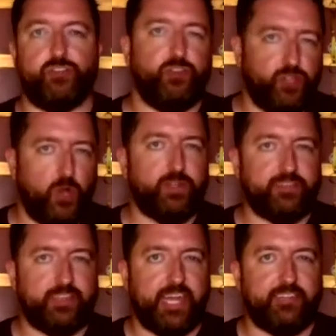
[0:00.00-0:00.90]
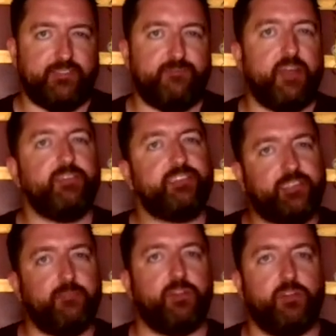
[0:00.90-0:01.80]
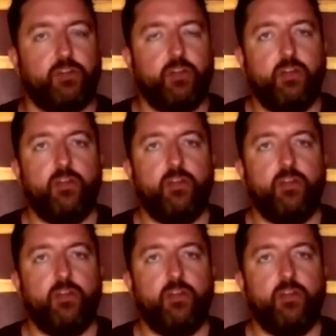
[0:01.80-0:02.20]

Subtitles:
you'll notice that it's very similar